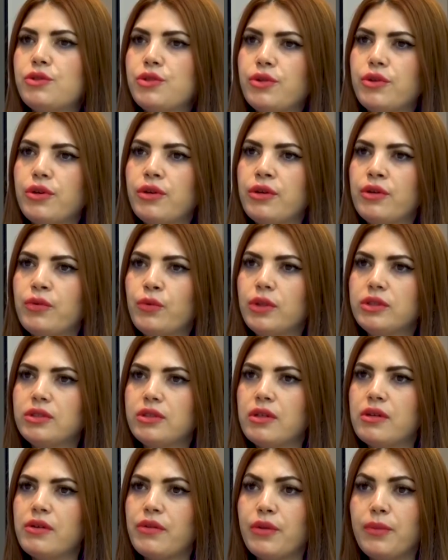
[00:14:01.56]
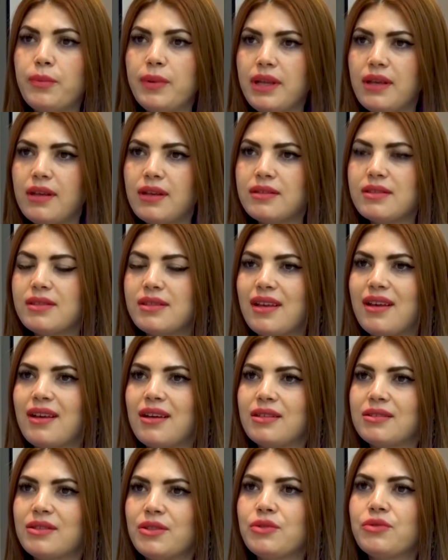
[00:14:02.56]
sir, what are the plans
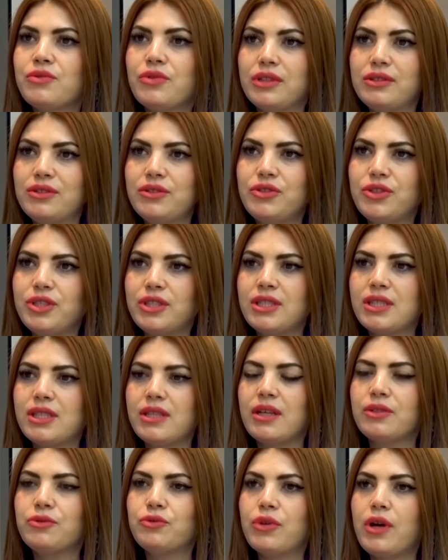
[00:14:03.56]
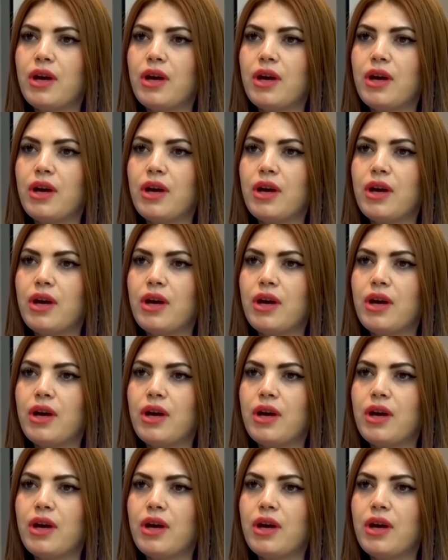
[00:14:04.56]
and the strategies that you